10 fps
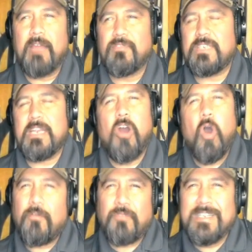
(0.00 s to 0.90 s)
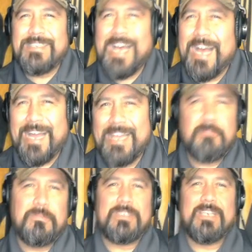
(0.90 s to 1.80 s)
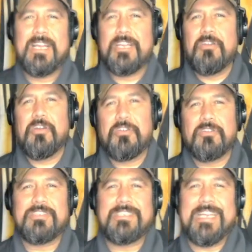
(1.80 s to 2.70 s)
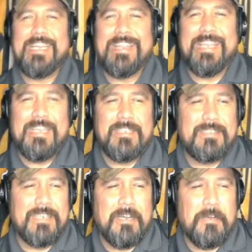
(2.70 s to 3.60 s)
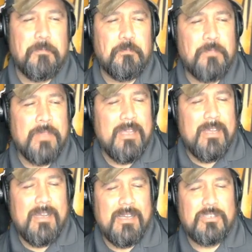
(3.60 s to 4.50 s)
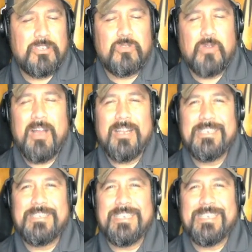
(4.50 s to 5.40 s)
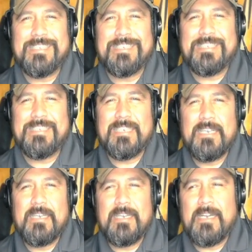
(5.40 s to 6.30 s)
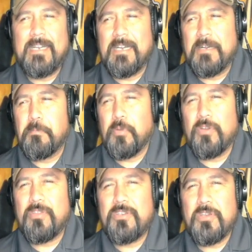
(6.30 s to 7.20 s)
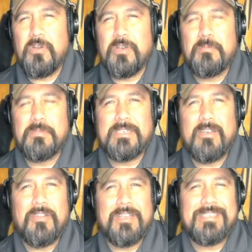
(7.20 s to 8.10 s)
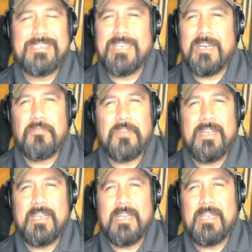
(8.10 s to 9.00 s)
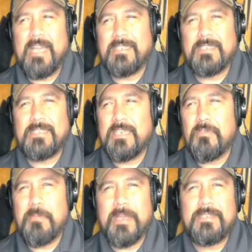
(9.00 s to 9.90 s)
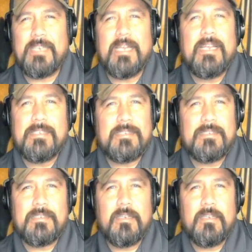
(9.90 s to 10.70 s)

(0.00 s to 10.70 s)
I've seen oftentimes, you'll see these astrologists, birth totems, and all this stuff, and that doesn't even make sense.